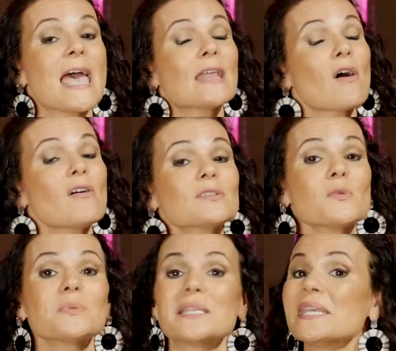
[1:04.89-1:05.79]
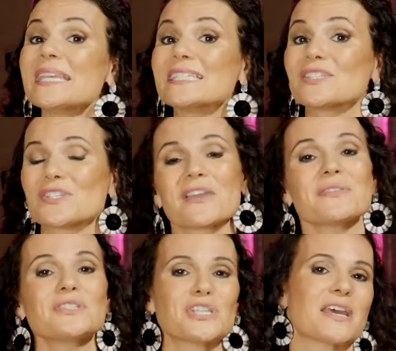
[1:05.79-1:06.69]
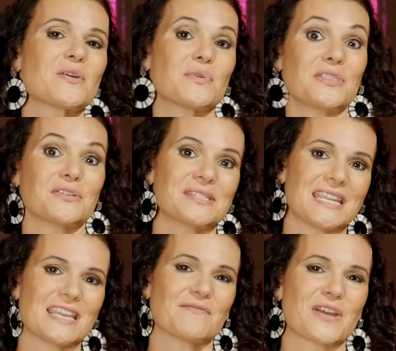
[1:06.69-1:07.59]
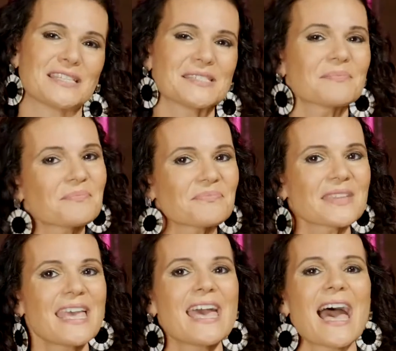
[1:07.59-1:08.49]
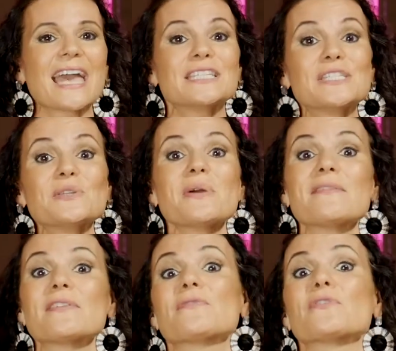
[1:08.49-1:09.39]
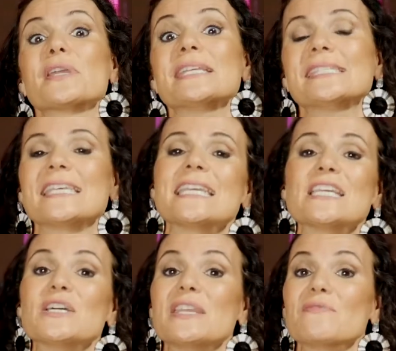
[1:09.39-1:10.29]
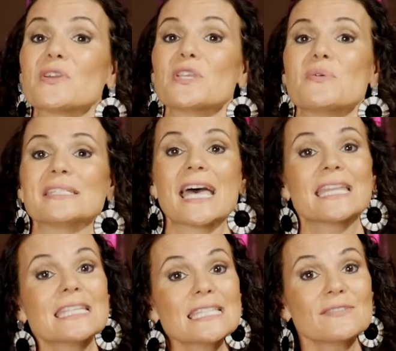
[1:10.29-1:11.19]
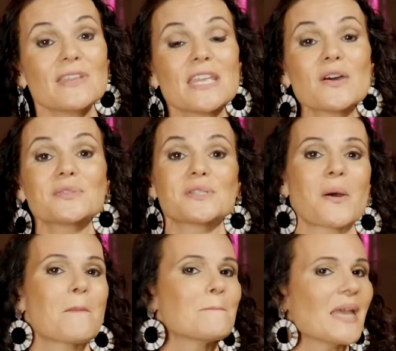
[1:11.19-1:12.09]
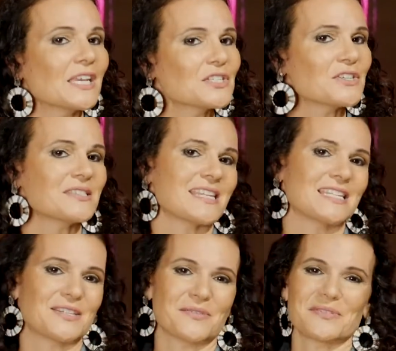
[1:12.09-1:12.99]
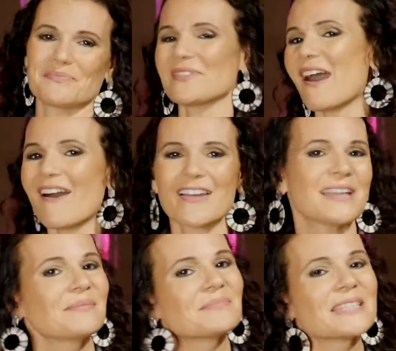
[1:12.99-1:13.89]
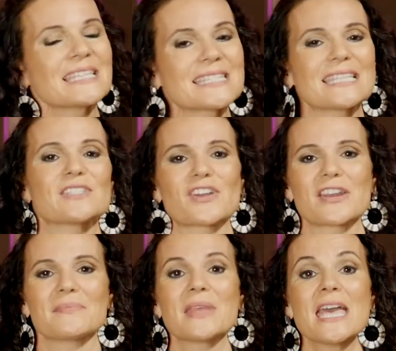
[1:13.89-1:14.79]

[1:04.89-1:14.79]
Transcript: And also please share this channel with your singing friends. I do have a free singing goodie for you at the end of this video, so make sure you stay tuned. All right, let's get started.